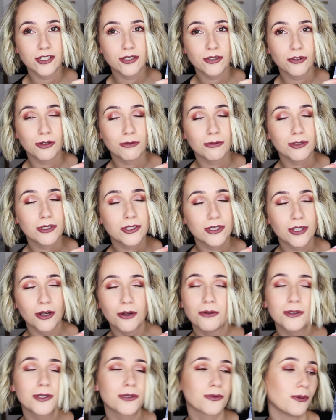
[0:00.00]
just thought it was
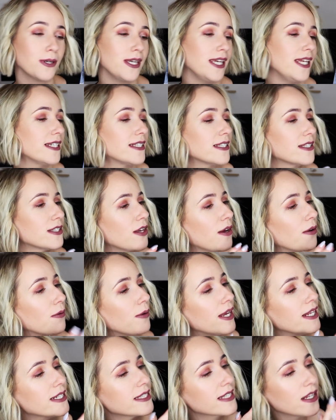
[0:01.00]
so sweet.
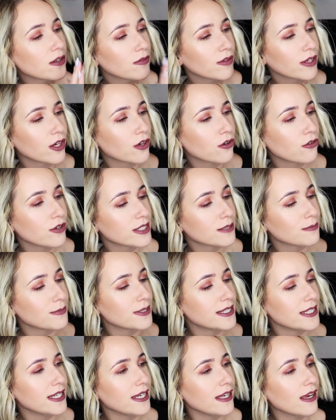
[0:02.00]
So it's kind of like a
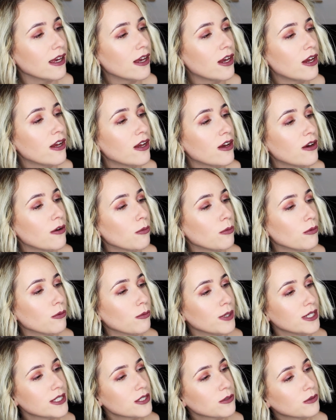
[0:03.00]
Christmassy
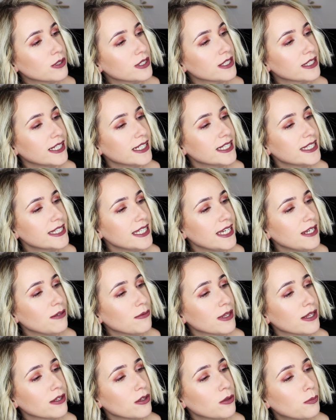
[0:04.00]
winter wonderland scene
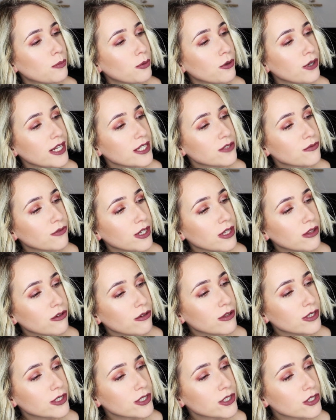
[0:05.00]
with little bunnies running
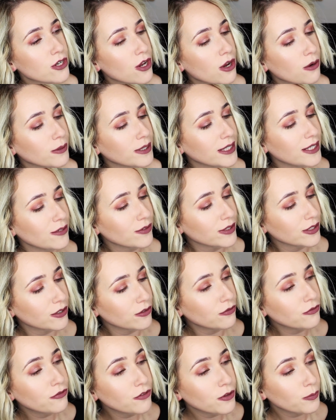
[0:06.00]
through the snow and leaving
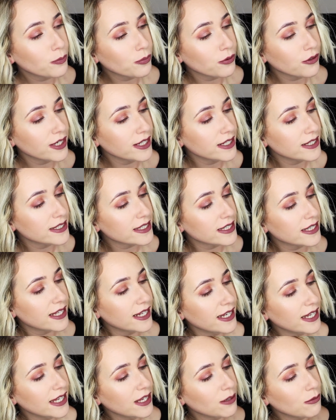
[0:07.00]
little footprints. And
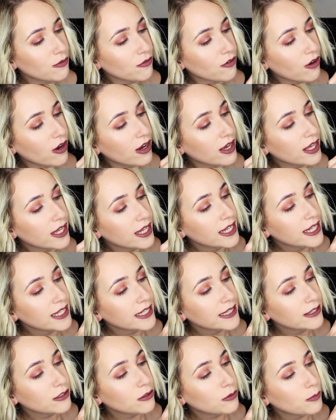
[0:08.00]
then here we've got
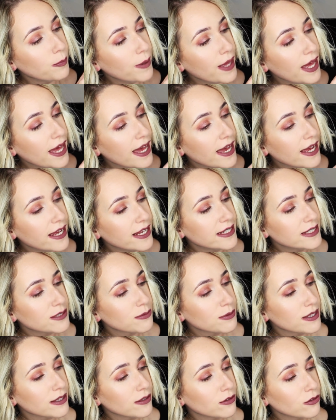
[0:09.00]
little
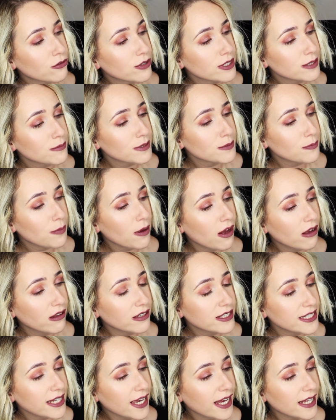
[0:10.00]
bears with a little Christmas
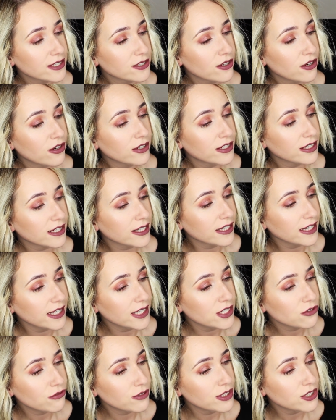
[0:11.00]
party hat on and
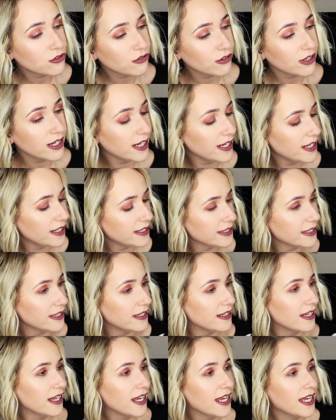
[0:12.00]
glittery trees
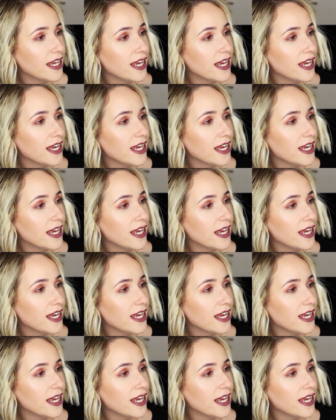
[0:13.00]
and